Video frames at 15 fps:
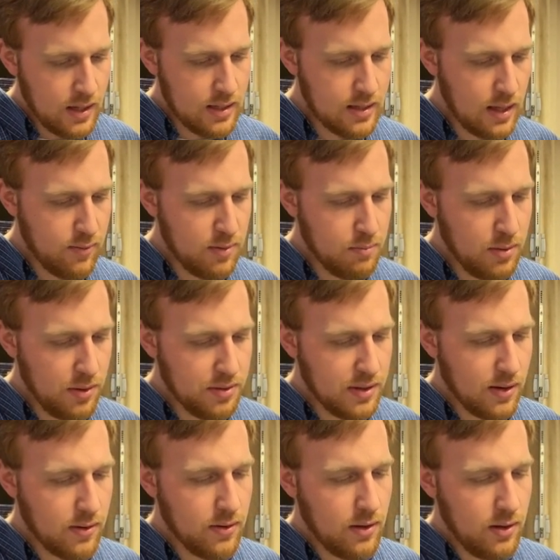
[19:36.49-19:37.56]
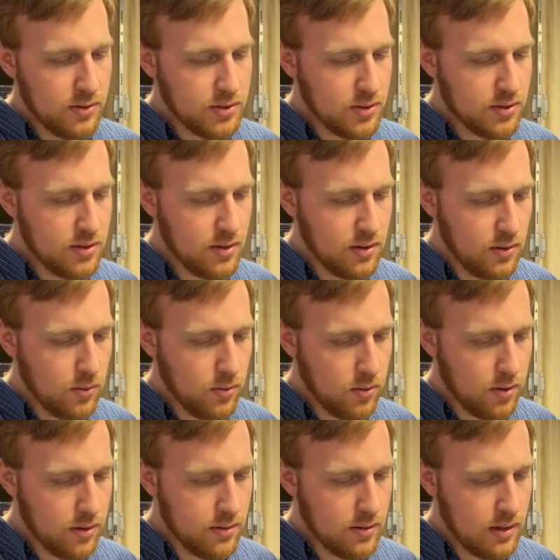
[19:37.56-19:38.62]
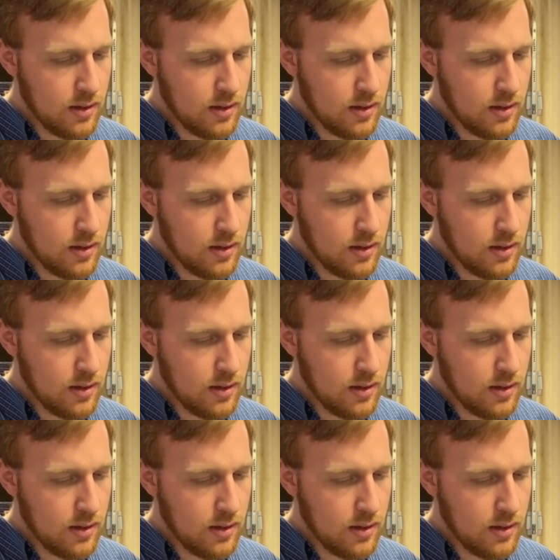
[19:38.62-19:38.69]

David built there an altar to the Lord